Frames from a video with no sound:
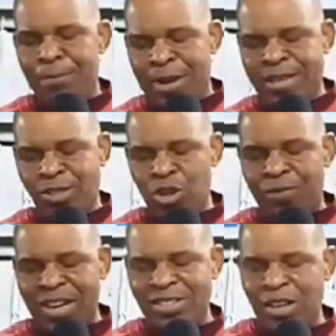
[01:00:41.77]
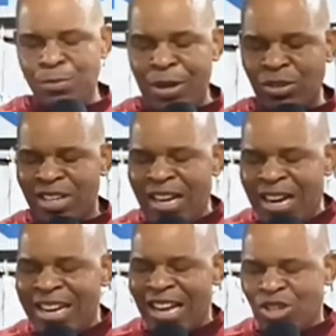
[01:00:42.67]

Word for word: Please, your father's house. Because there are